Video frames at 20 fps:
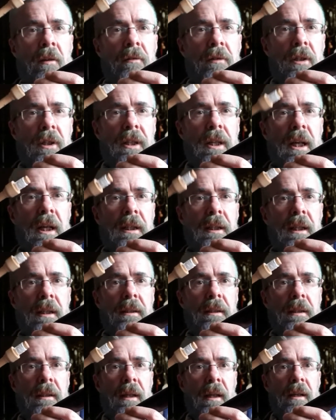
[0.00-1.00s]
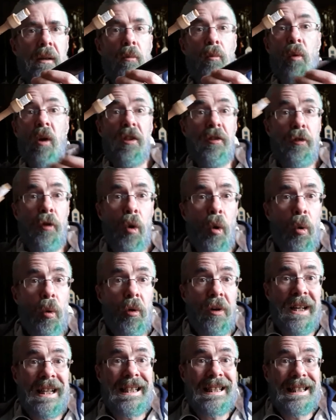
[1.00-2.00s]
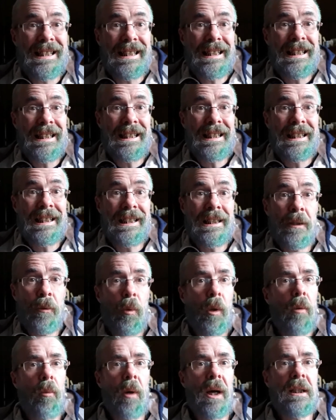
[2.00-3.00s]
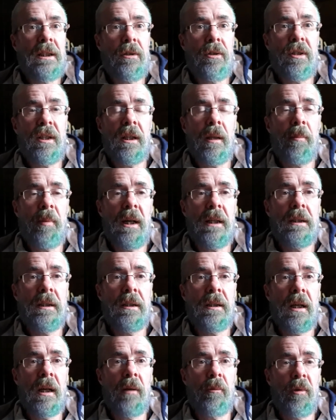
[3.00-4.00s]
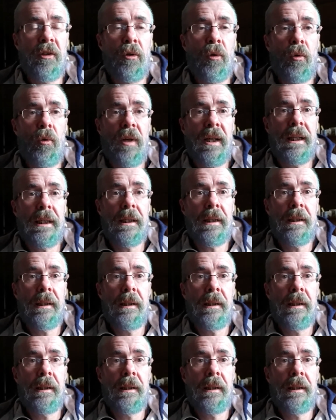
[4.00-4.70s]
For £9.99 with no reed. Why do you sell a practice chanter with no reed?